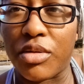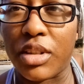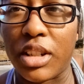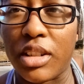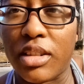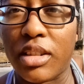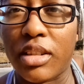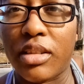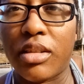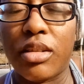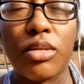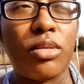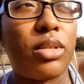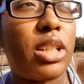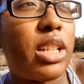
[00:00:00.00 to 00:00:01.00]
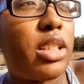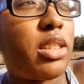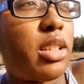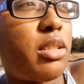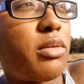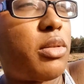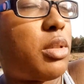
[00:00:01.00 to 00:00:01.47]
trees, you know, like
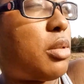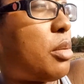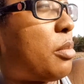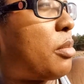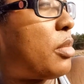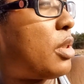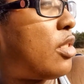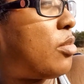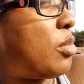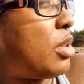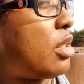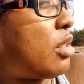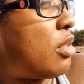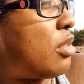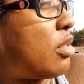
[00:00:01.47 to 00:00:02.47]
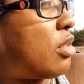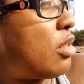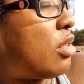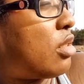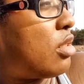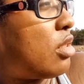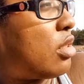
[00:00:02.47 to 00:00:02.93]
they've um they've been
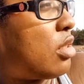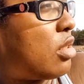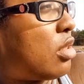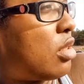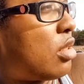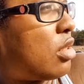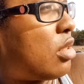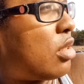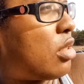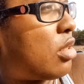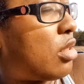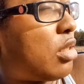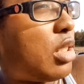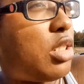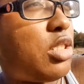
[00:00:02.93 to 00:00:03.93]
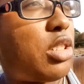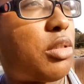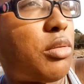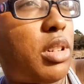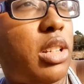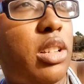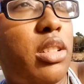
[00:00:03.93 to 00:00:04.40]

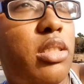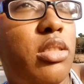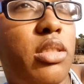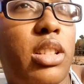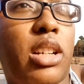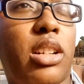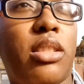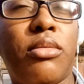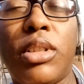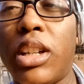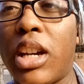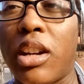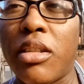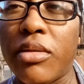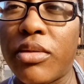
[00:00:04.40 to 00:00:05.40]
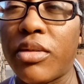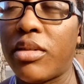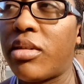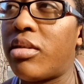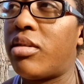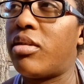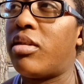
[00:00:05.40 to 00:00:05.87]
degenerated just like we have
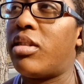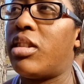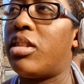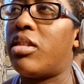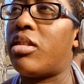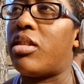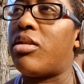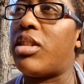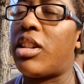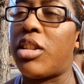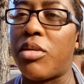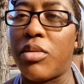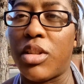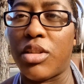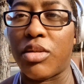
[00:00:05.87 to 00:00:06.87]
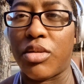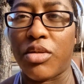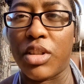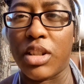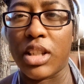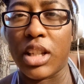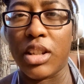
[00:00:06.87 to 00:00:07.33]
they're not the original
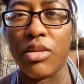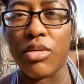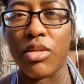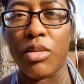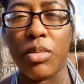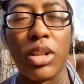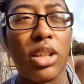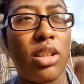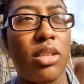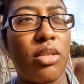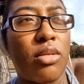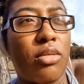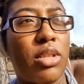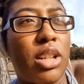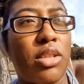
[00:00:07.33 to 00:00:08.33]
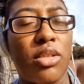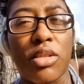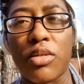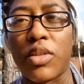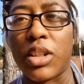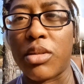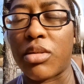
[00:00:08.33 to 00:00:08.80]
trees that used to be here
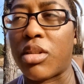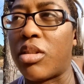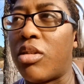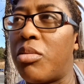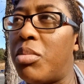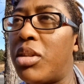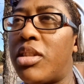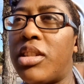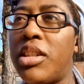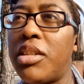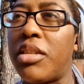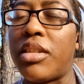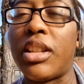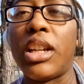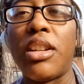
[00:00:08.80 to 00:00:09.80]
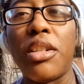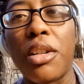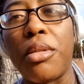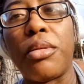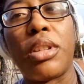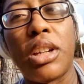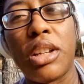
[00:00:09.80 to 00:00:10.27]
thousands of years ago, but still, they
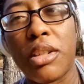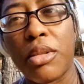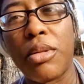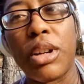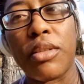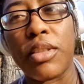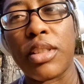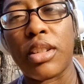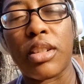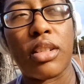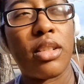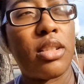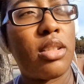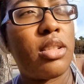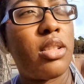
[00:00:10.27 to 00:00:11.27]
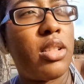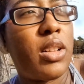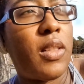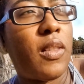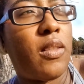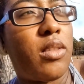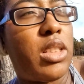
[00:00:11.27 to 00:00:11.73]
know. They know everything.
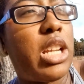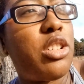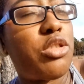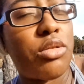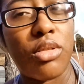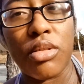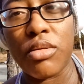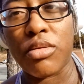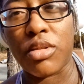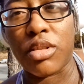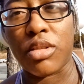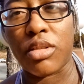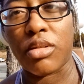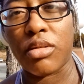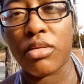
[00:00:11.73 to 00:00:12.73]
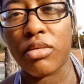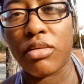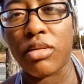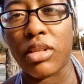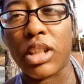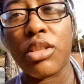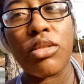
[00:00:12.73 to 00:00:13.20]
Nature knows, y'all.
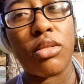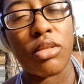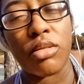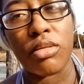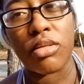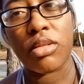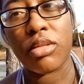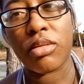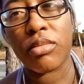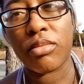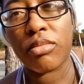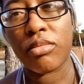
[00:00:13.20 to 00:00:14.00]
Nature knows.